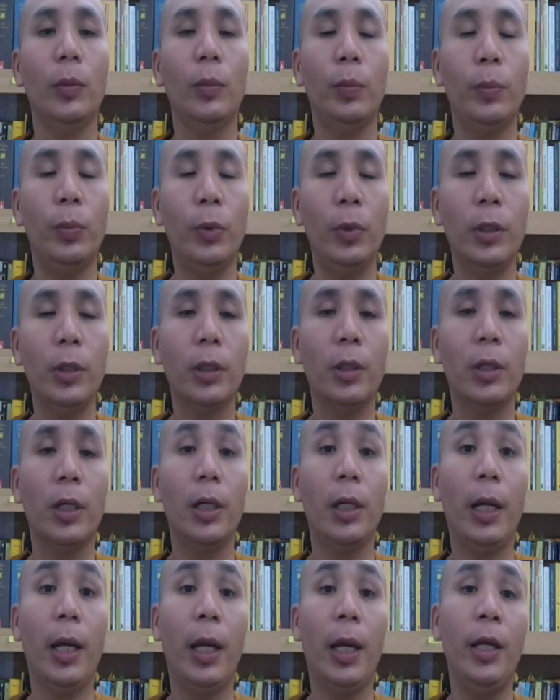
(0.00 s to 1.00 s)
Buddhist
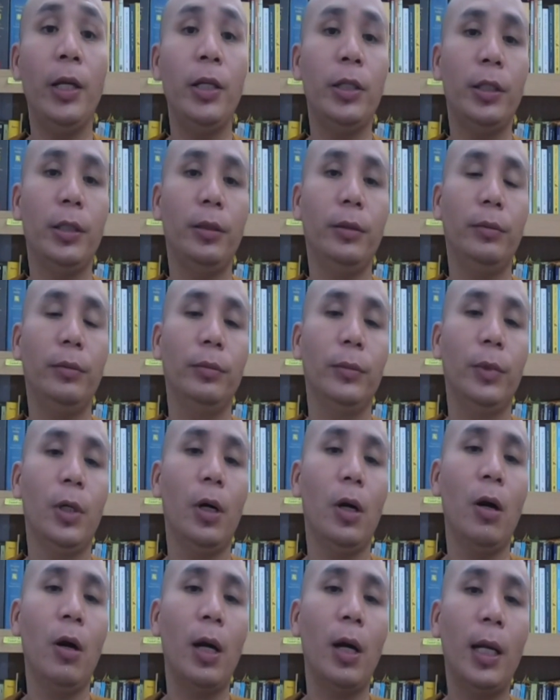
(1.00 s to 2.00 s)
Congregation,
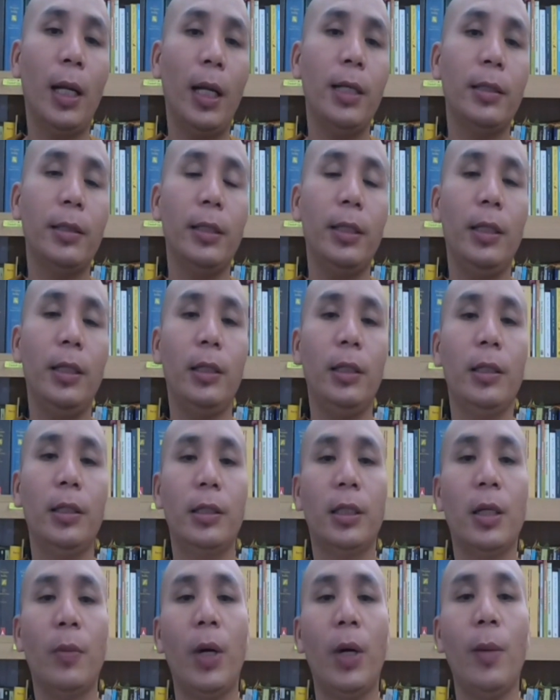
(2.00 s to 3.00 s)
organizing this
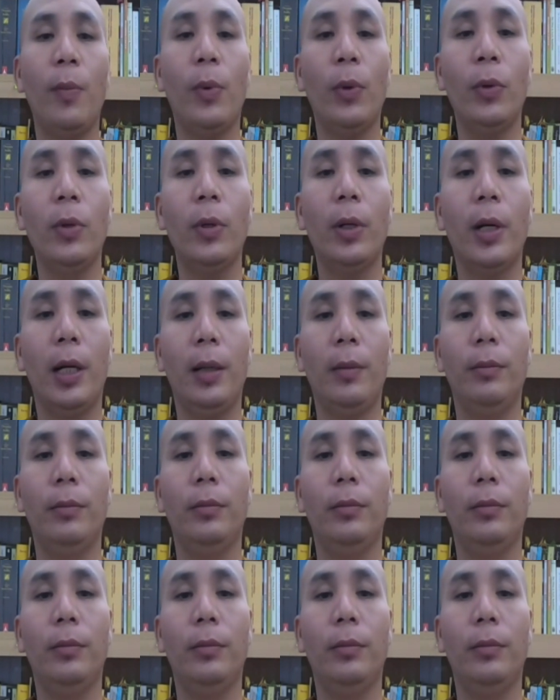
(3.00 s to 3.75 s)
Dhamma program.